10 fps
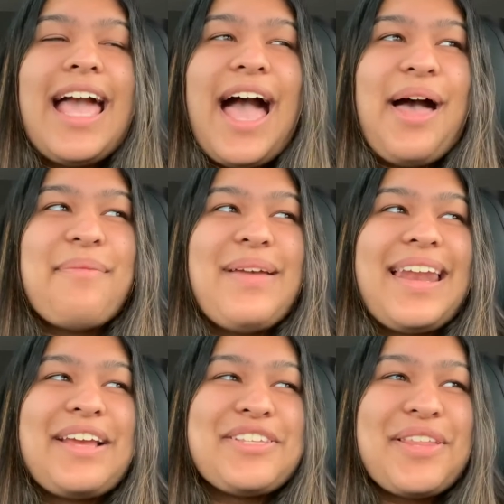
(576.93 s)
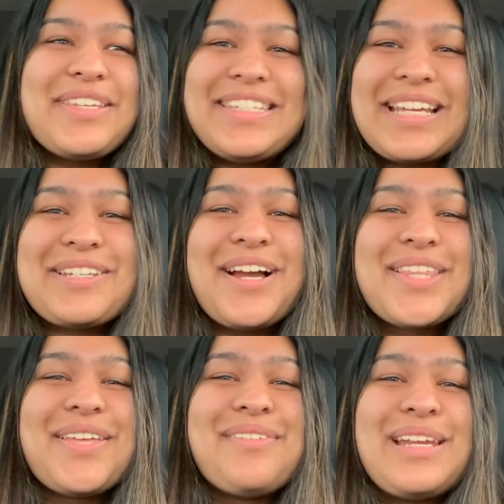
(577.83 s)
and I saw this
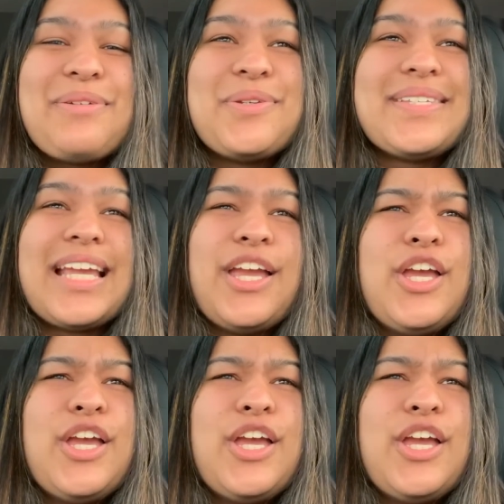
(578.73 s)
TikTok the other day which was like,